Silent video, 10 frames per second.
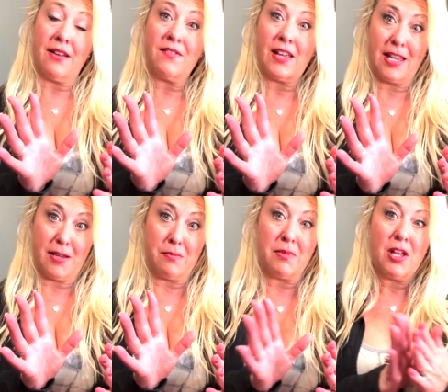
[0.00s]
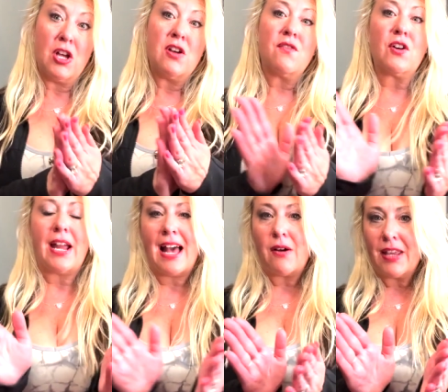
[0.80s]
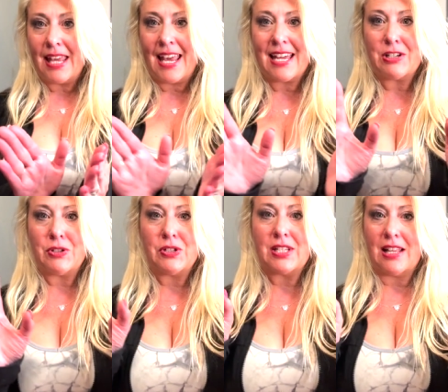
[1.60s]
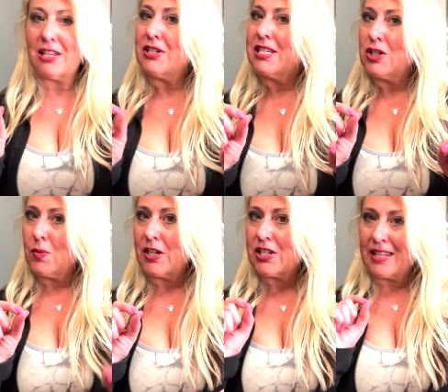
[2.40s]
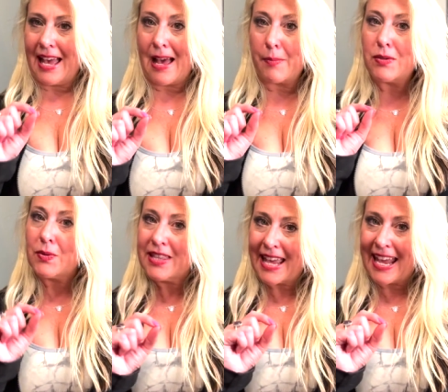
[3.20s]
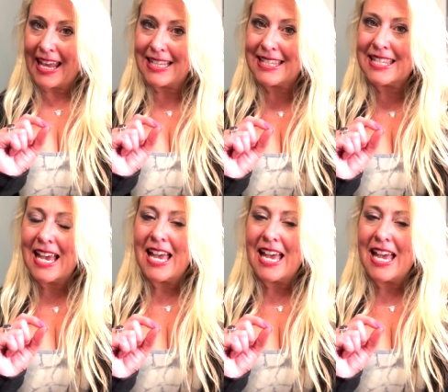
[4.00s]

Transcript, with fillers: of him for how he handled a little situation that happened with Ace.